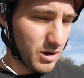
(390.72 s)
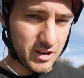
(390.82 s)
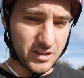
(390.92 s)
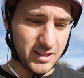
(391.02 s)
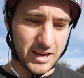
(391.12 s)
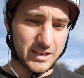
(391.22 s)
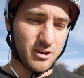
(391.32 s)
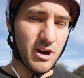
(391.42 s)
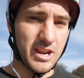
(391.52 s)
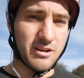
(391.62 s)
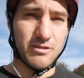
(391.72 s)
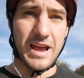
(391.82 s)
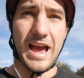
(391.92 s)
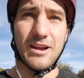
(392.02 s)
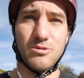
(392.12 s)
nearly like a 90-degree
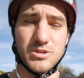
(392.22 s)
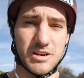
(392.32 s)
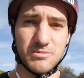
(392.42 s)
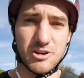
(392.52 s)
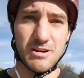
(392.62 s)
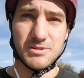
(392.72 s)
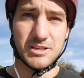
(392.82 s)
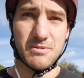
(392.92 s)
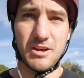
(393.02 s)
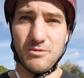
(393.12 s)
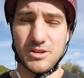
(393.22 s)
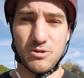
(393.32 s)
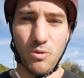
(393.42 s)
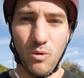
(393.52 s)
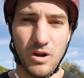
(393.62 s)
angle sometimes, like depending on the
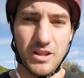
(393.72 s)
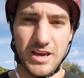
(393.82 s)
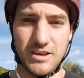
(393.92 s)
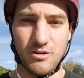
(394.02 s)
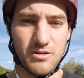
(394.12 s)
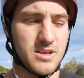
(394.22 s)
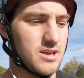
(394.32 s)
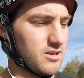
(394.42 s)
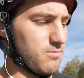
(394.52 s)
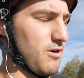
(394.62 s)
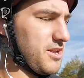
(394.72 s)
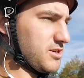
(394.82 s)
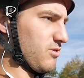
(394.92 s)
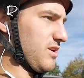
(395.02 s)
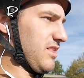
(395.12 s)
quarter, like your
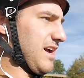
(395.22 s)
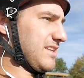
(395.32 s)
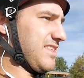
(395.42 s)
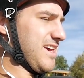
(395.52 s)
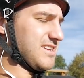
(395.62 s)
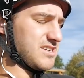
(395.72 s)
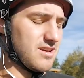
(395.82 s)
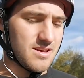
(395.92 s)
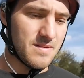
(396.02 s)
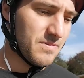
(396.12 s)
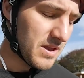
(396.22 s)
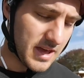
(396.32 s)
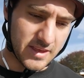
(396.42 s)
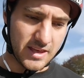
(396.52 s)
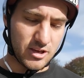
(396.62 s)
body's already like this,
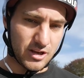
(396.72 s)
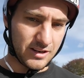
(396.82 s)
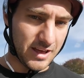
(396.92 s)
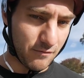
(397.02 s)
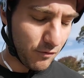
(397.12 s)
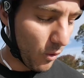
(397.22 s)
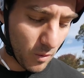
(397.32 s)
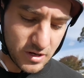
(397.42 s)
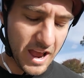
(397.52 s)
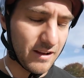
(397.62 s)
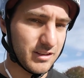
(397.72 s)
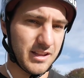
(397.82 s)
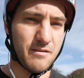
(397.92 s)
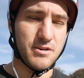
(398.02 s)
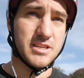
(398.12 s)
and then you gotta lean forward. You have to
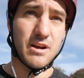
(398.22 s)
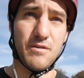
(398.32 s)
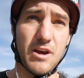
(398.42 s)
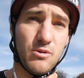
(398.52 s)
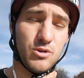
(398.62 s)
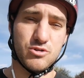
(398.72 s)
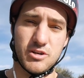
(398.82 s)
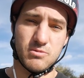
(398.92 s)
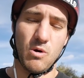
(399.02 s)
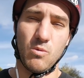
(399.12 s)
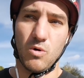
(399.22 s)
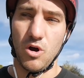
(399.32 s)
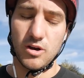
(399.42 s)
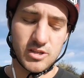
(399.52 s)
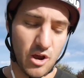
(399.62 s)
level yourself out or the tricks won't
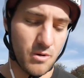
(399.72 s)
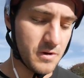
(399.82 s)
work. So